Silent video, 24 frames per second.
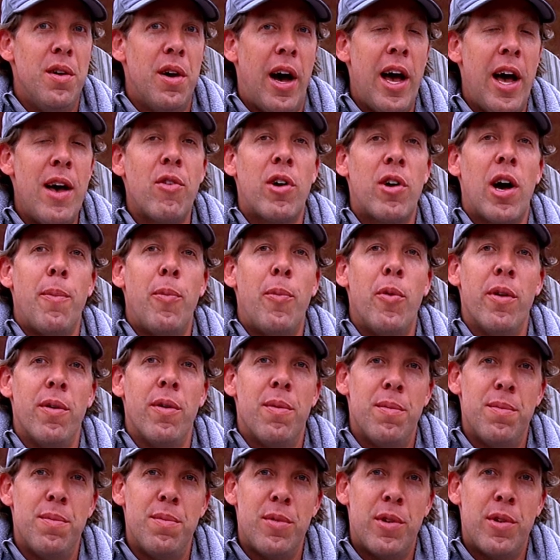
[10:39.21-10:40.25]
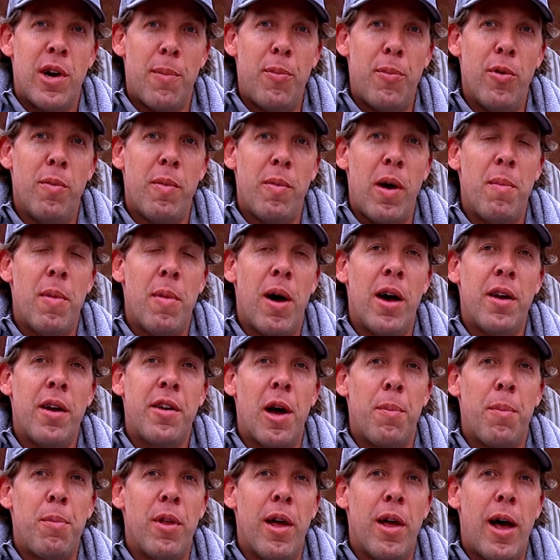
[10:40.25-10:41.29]
I have a couple couple in my mind,
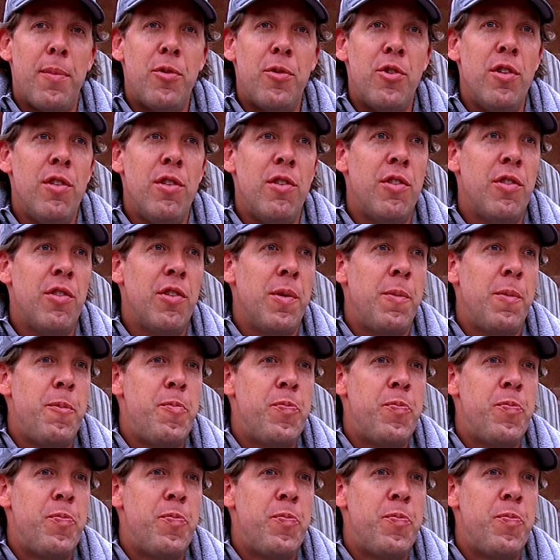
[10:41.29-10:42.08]
couple options